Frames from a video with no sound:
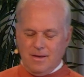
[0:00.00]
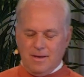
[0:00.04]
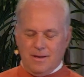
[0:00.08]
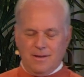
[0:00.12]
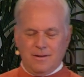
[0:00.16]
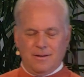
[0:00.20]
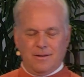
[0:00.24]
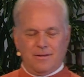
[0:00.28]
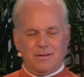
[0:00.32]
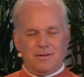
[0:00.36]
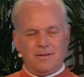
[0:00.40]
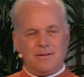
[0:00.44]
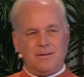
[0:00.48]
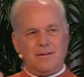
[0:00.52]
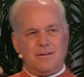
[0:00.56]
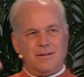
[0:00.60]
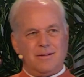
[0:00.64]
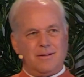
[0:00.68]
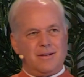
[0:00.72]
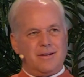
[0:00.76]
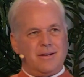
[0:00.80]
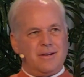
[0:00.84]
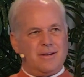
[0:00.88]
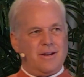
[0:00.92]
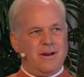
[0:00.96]
And
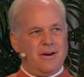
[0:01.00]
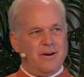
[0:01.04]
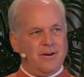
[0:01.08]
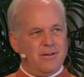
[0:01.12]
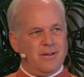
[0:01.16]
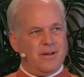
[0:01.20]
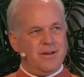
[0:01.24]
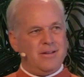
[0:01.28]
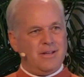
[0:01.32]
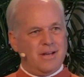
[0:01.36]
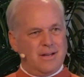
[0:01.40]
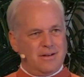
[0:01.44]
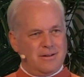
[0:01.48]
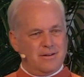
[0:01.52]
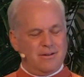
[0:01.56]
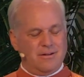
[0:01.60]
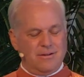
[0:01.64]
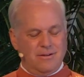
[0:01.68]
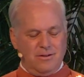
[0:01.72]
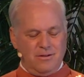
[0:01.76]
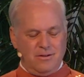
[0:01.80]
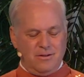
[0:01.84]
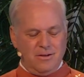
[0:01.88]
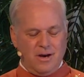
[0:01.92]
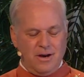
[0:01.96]
Caroline, that
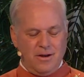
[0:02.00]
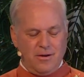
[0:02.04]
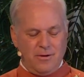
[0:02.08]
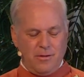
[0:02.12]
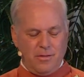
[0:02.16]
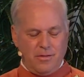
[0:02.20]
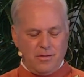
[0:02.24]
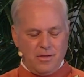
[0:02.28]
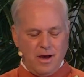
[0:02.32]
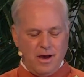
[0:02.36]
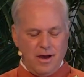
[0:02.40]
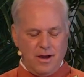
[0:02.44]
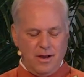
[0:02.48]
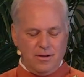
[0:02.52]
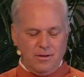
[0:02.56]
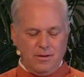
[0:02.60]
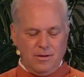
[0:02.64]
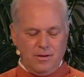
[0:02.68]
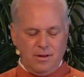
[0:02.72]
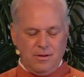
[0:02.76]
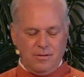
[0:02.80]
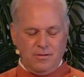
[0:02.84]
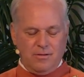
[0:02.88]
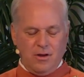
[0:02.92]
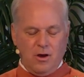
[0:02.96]
daughter,
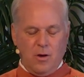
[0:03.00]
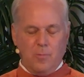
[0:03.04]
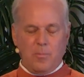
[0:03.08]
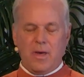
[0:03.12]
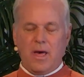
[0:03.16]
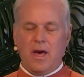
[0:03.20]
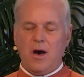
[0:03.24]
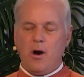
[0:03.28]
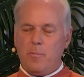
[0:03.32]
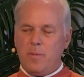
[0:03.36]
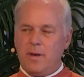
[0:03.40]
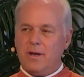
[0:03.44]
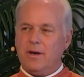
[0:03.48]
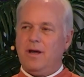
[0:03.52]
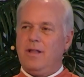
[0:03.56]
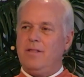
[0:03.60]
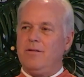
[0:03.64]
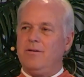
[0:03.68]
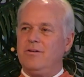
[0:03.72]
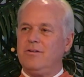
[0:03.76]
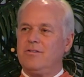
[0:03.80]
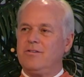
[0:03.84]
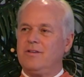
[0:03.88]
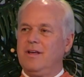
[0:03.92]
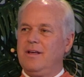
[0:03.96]
thought, it's helping
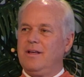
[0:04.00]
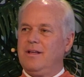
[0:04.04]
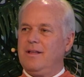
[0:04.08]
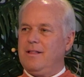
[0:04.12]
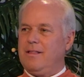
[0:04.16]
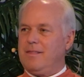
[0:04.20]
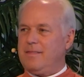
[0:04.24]
others.